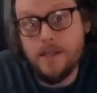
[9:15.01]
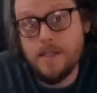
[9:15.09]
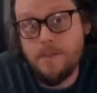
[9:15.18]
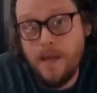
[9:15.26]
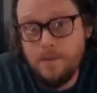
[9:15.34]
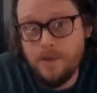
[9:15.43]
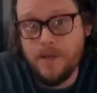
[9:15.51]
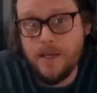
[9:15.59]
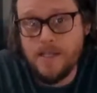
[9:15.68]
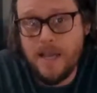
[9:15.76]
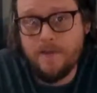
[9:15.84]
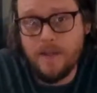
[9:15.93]
This paper
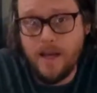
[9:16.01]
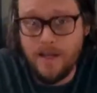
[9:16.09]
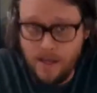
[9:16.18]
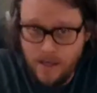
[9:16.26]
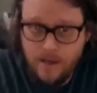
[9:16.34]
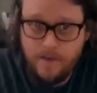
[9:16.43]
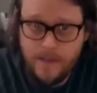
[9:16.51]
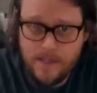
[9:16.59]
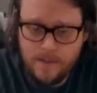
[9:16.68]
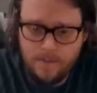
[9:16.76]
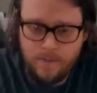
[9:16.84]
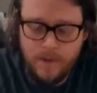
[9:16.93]
does have a lot of give. I
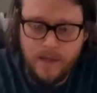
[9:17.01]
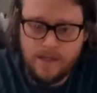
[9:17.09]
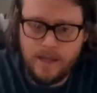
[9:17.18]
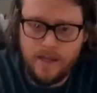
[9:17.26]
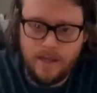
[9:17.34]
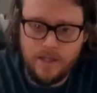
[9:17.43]
think